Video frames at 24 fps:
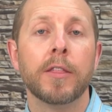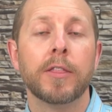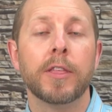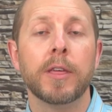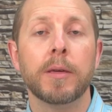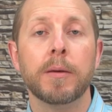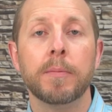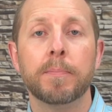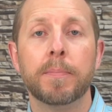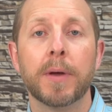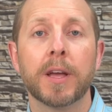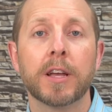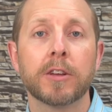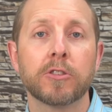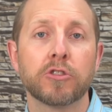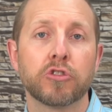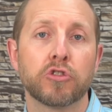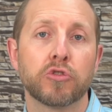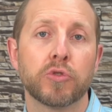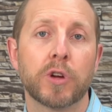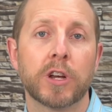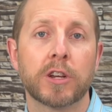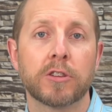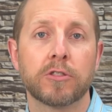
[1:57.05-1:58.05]
The
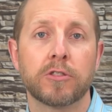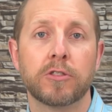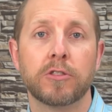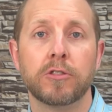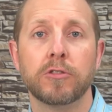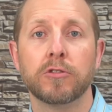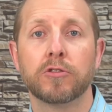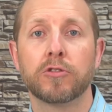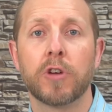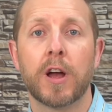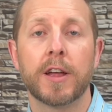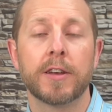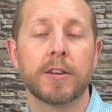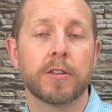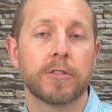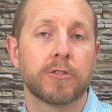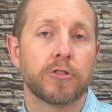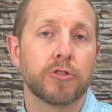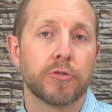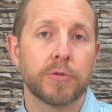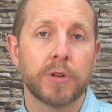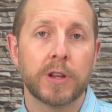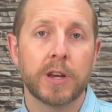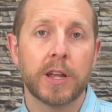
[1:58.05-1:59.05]
biggest tricks to trying to
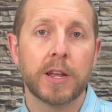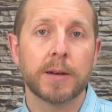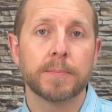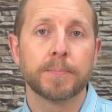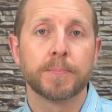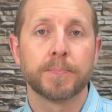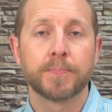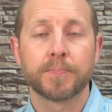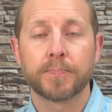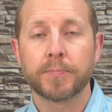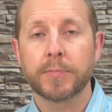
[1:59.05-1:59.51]
treat it